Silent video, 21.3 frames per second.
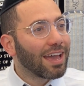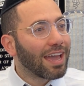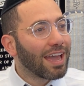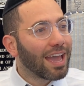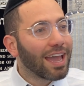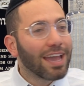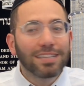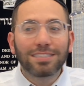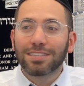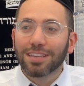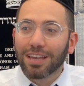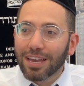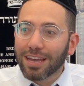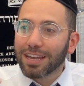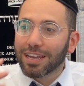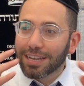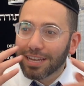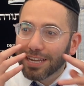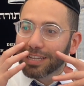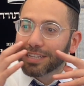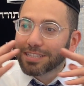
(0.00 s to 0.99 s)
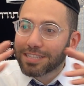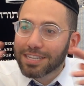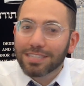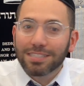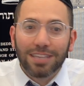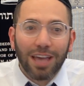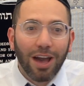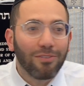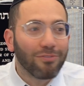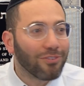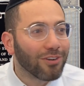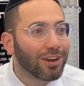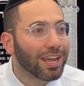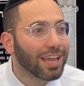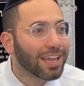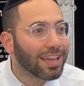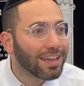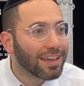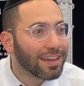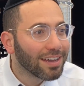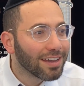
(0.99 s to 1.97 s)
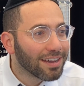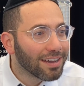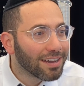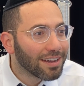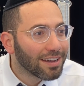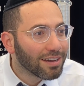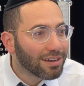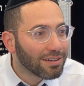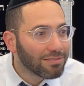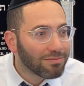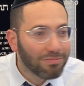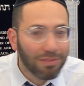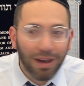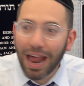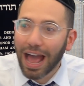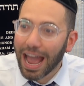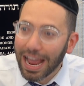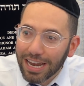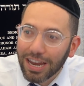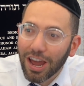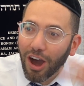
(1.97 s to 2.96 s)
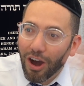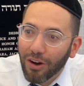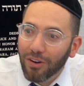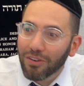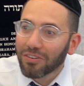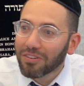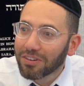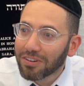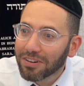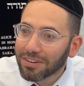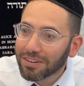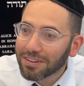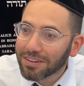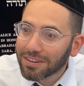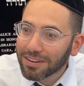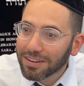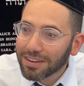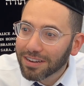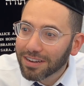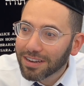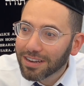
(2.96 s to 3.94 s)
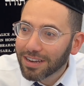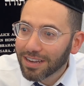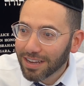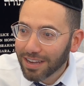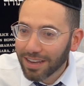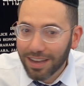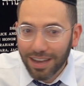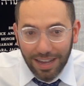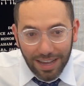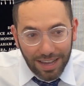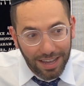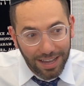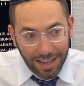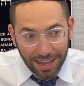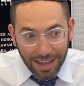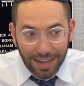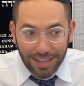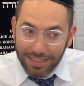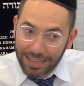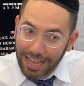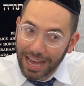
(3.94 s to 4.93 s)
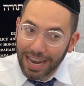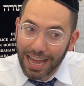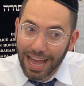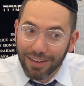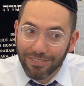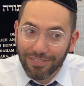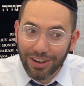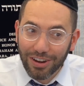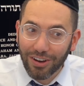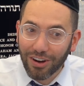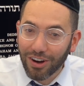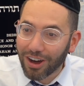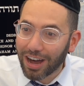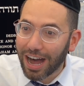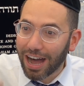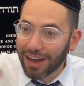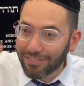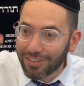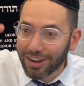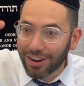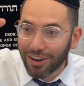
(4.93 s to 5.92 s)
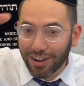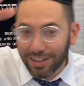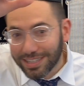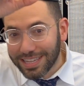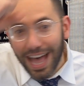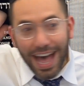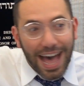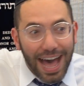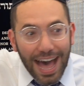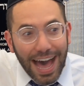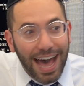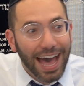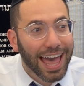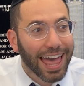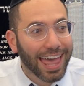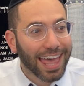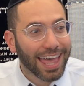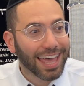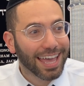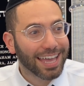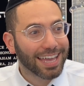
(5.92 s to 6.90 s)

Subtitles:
It's discomforting. But I know. A lot of avirot. Ah!